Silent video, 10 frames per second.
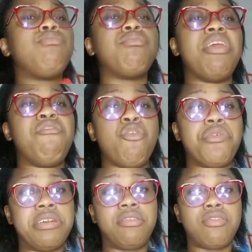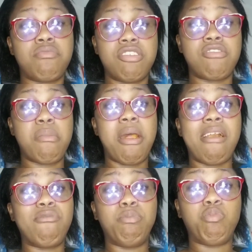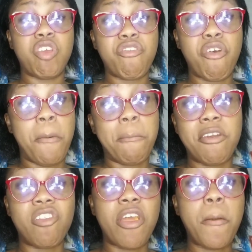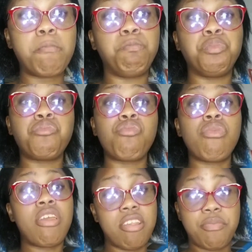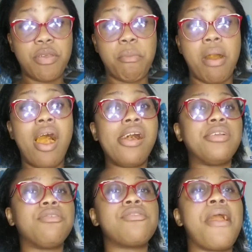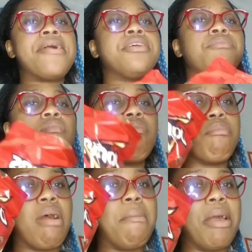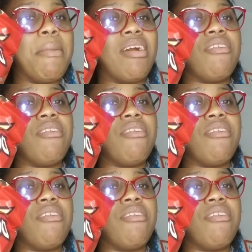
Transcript: If you want something to buy me for my birthday, September, buy me a bag of